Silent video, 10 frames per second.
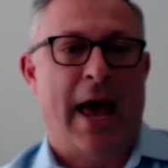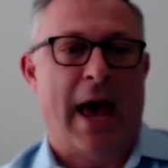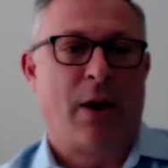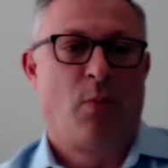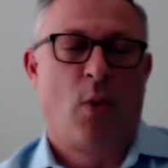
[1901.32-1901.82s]

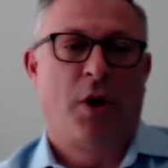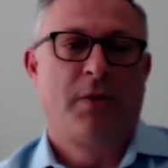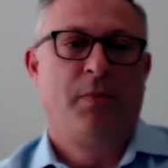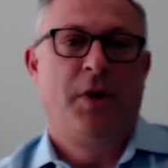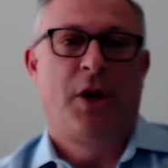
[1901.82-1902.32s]
and we want
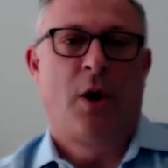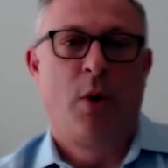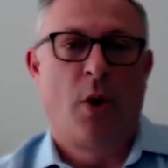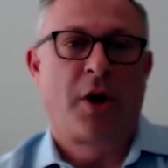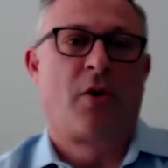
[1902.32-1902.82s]
to you know we
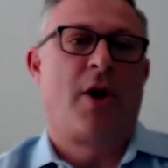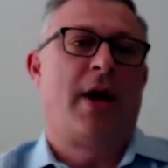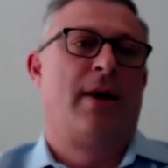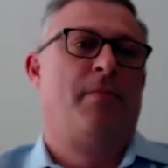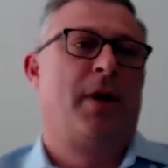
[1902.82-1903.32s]
want to
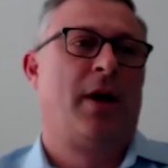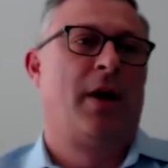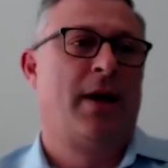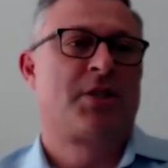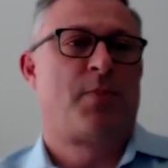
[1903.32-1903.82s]
create a,
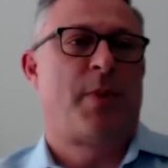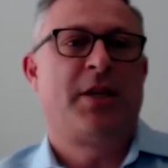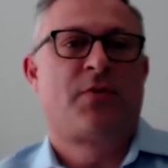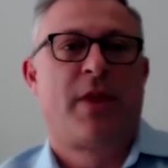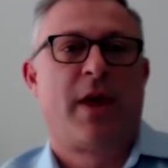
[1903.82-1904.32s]
a,
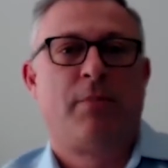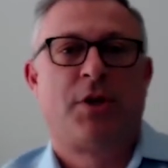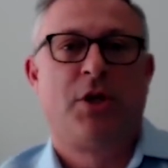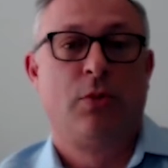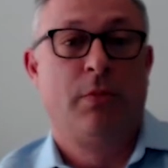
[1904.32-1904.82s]
space for them
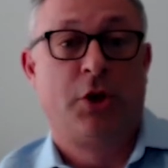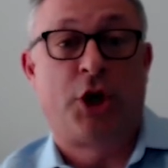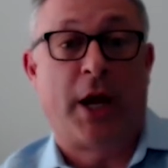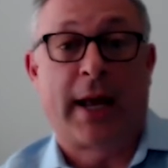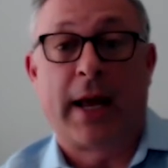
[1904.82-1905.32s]
to
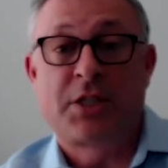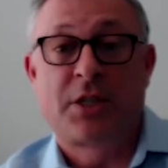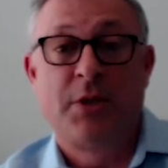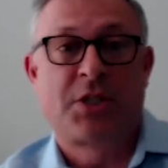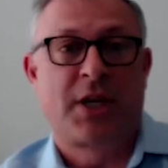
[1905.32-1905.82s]
share
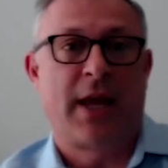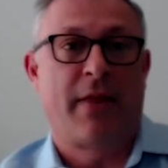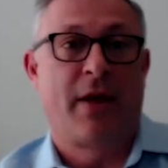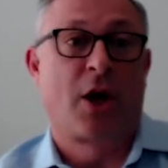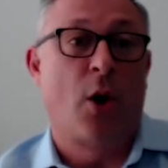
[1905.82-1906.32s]
customers
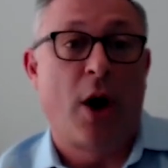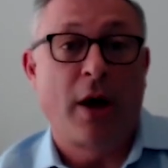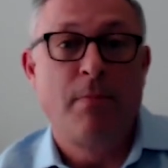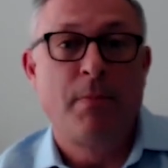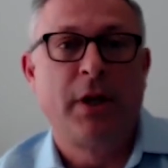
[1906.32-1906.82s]
together go
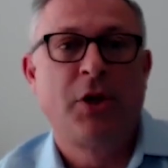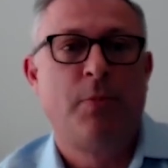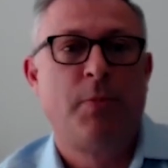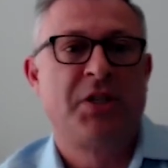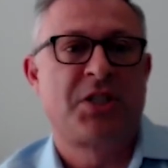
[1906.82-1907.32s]
out and build
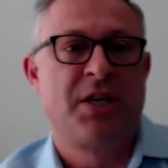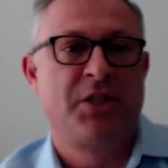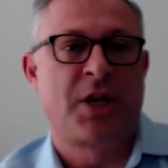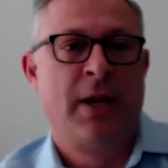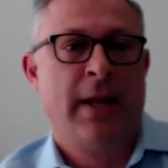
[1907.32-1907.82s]
new
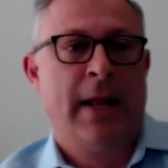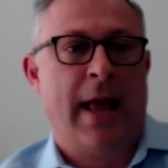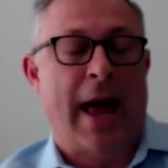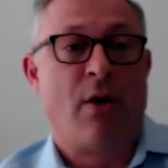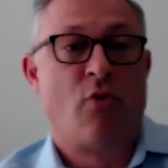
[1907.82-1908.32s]
business
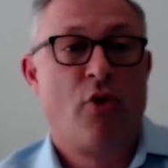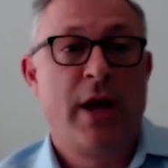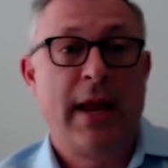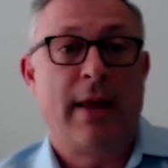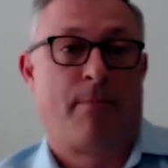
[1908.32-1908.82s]
and
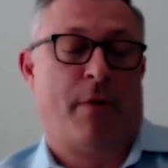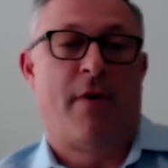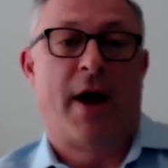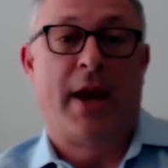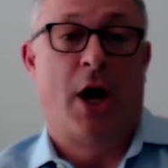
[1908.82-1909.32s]
really
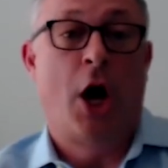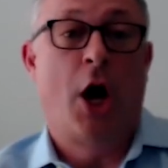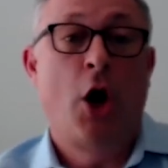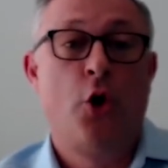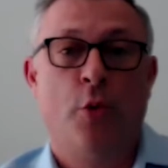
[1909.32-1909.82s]
provide a
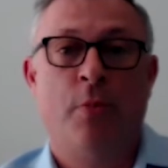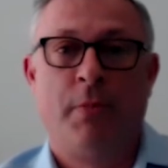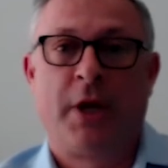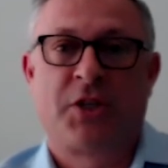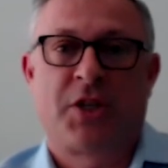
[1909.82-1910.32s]
home
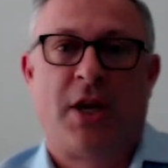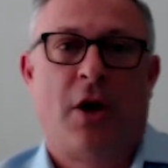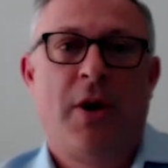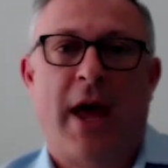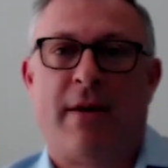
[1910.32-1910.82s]
because they
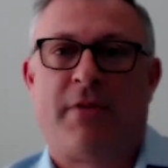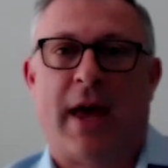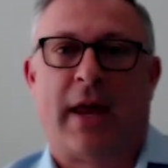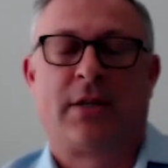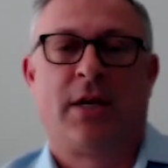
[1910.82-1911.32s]
don't have
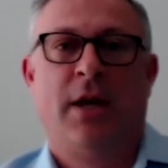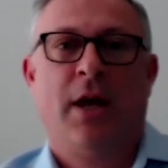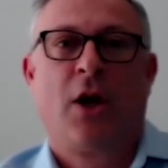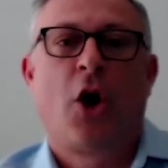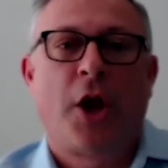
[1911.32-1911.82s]
that
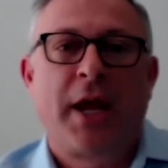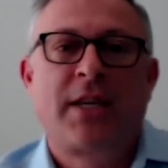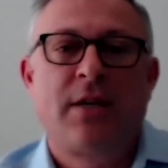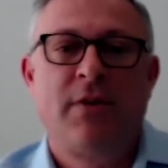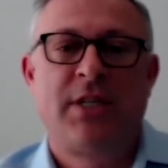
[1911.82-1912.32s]

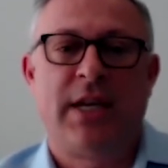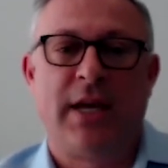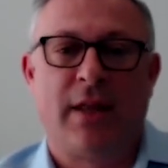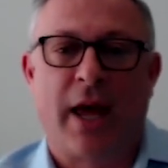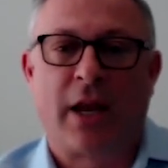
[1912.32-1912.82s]

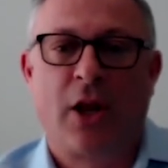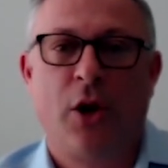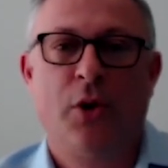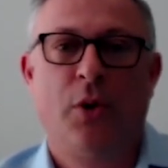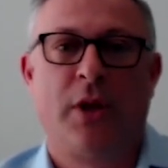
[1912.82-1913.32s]
connectivity and that
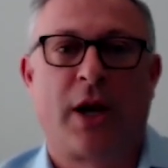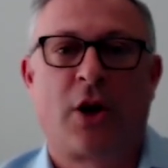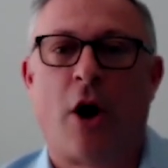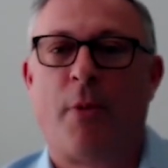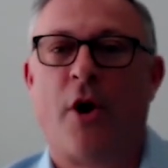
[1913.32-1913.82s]
glue and that
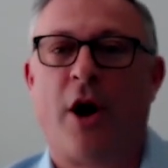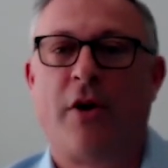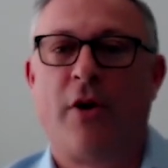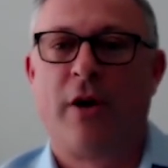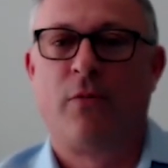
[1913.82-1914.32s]

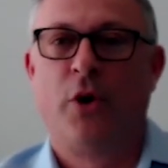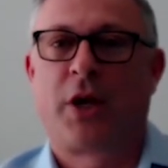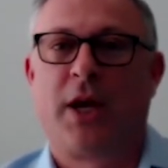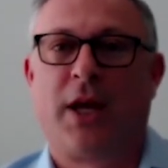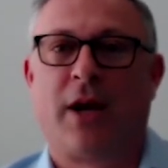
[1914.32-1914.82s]
camaraderie of
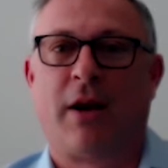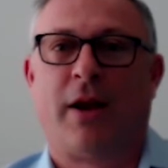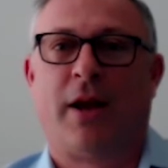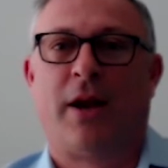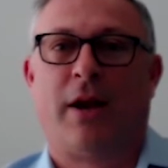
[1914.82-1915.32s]
working in an,
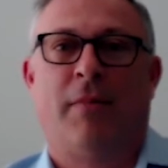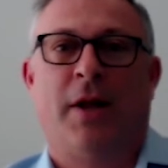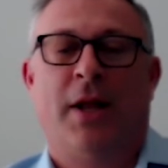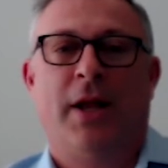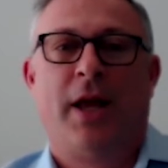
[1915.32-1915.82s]
in a
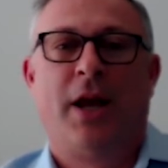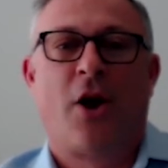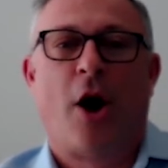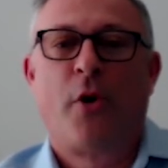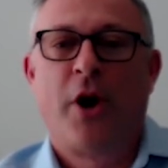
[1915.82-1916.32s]
in
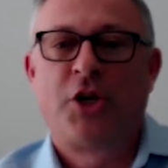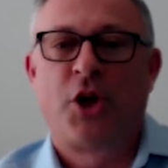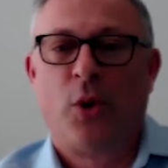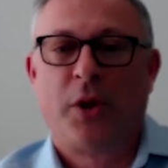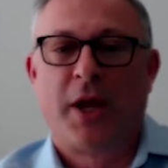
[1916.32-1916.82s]
an
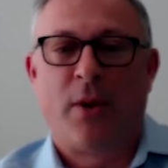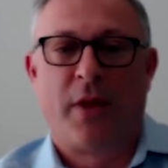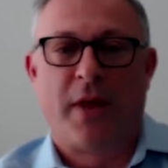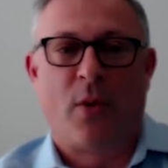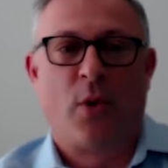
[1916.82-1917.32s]
operation all day
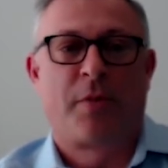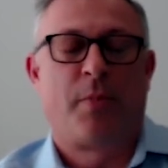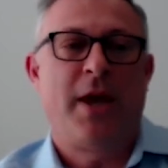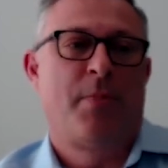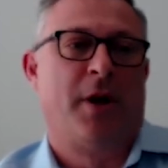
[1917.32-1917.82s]
where they're with
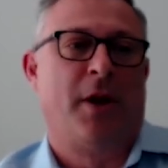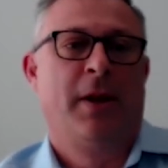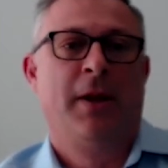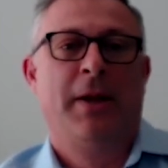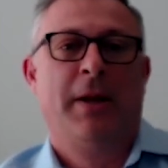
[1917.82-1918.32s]

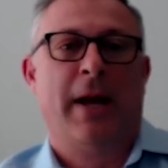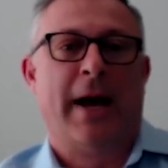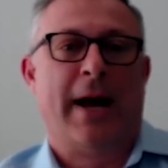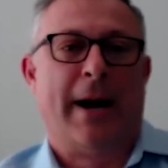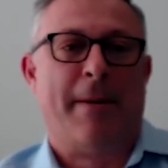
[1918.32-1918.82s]
people
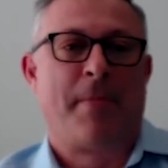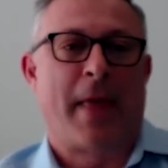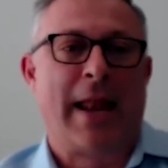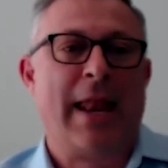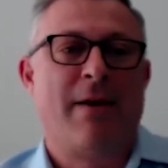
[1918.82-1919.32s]
um,
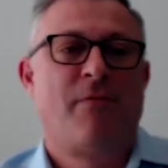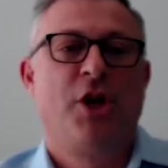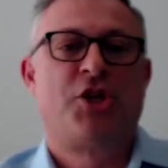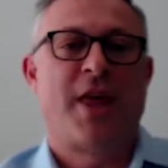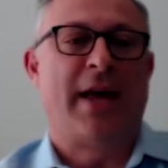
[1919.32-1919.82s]
and
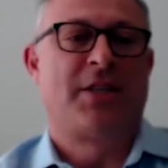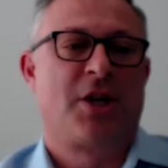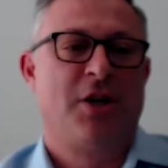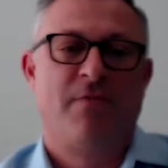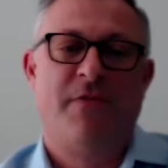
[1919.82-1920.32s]
leverage that
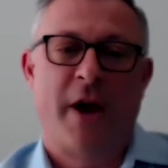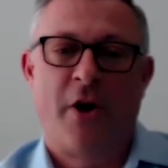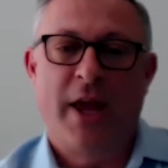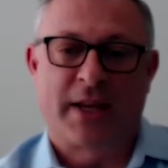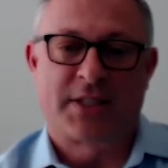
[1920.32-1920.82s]
it's
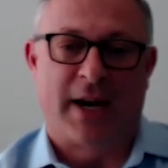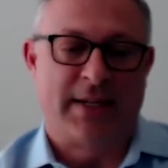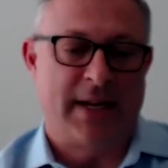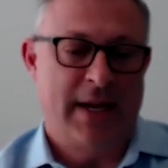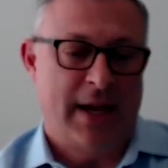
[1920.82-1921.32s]
very
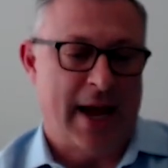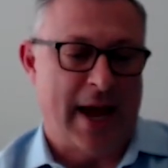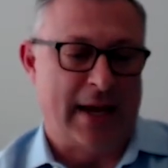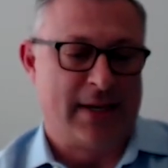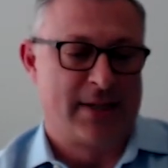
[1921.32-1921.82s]
exciting
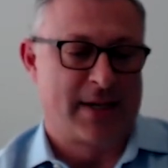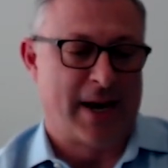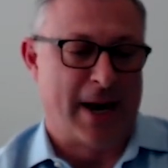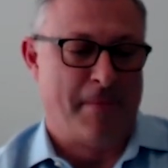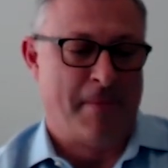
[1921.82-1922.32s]
and
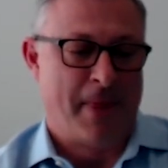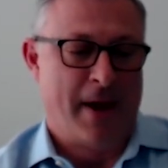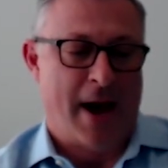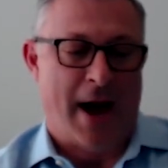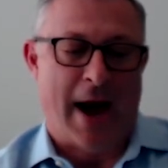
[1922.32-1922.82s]
um,
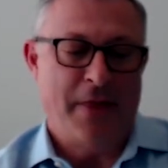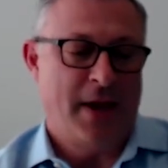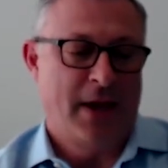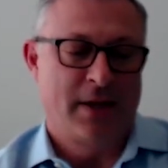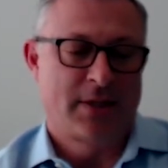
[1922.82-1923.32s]
I
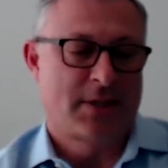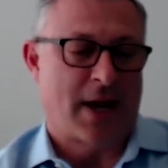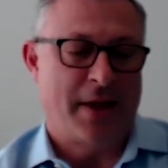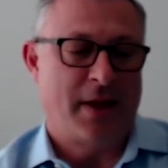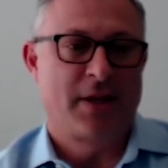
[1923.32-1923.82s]
think it's
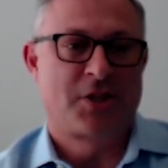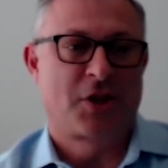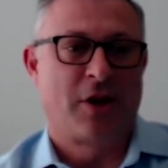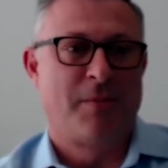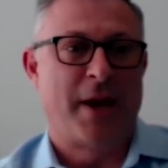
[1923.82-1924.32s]
I think it's
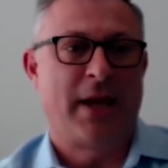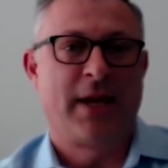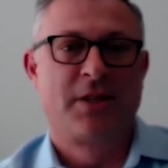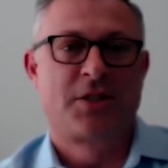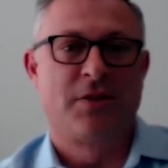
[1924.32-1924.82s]
got the
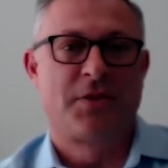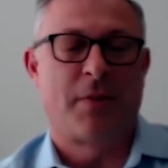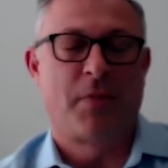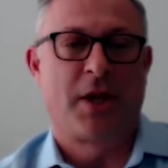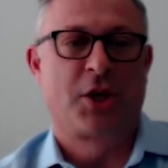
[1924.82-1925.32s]
makings of
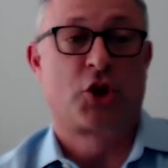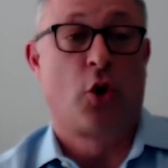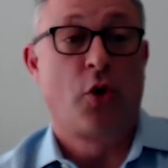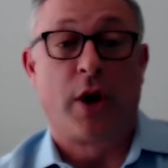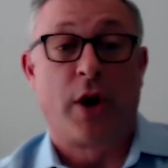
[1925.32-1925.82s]
something
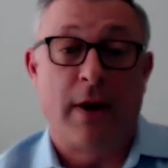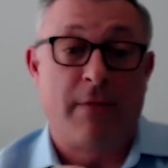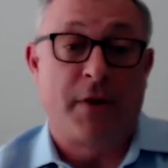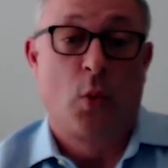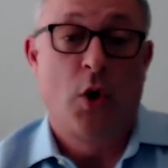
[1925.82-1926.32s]
extraordinary
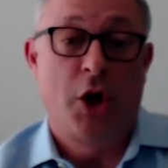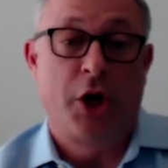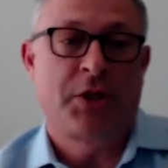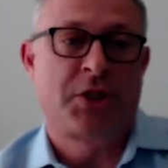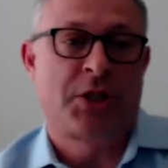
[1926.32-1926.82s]
if it
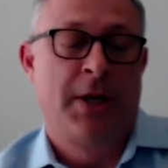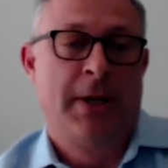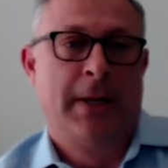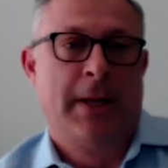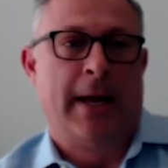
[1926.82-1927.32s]
works
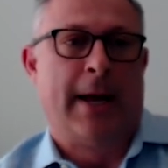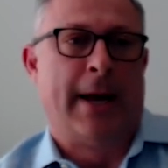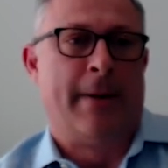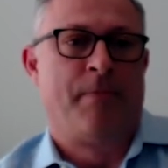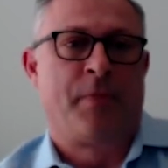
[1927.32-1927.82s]

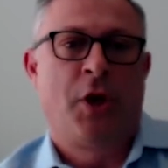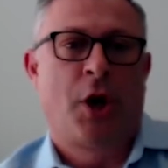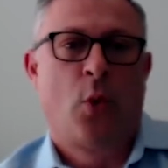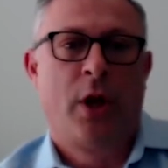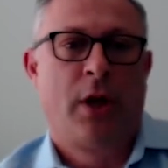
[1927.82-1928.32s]
um, you
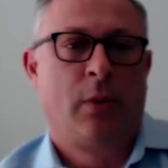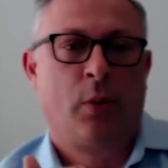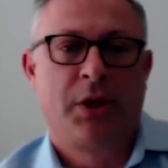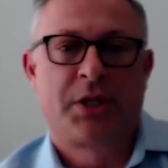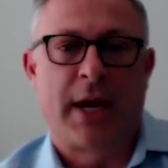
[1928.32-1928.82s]
know we'll
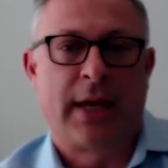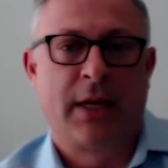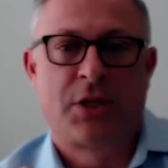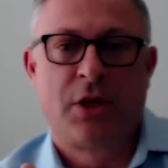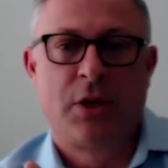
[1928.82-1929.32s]
we'll take
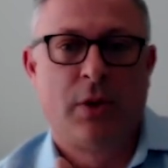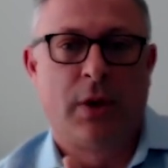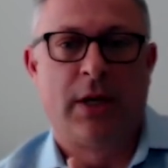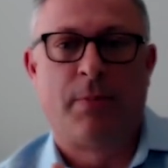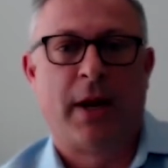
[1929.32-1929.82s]
it to
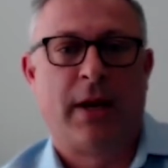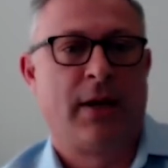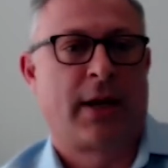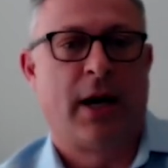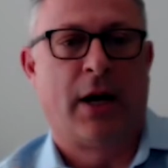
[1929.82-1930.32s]

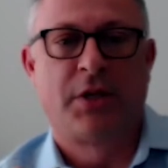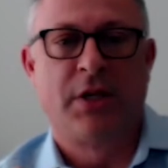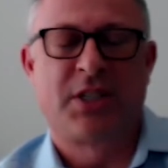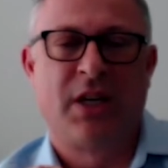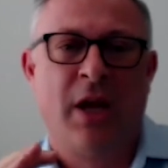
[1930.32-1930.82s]
independent
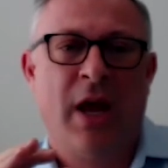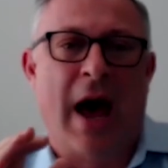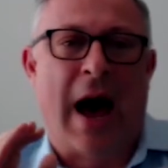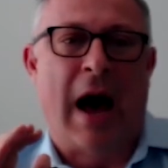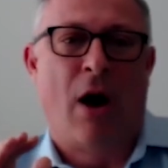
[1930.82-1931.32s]
accountants and
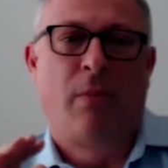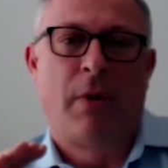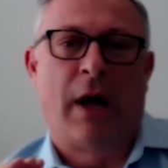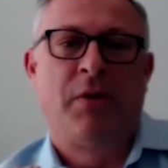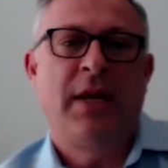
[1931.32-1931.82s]
our,
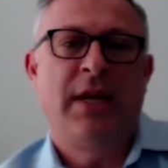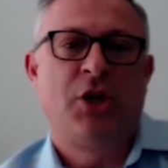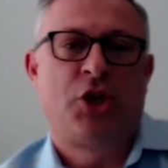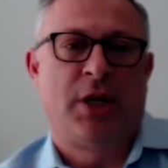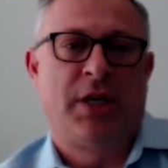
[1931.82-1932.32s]
our
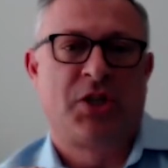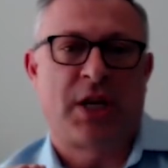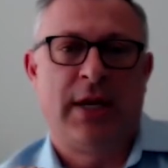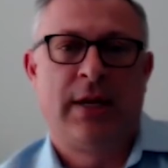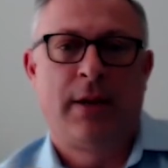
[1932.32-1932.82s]
niche is
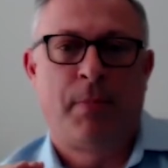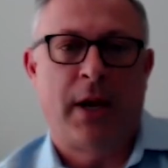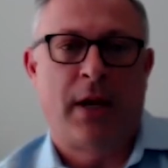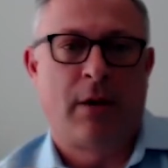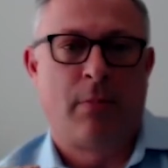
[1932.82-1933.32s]

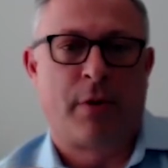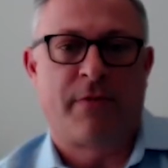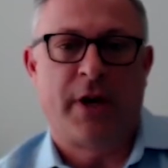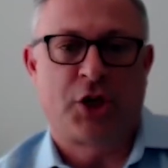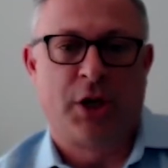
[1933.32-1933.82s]
independent
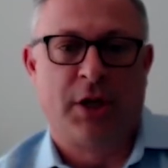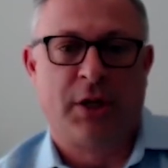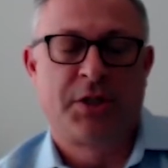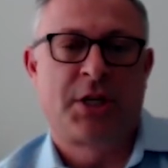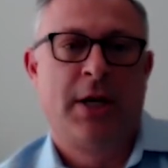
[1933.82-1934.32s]
professionals.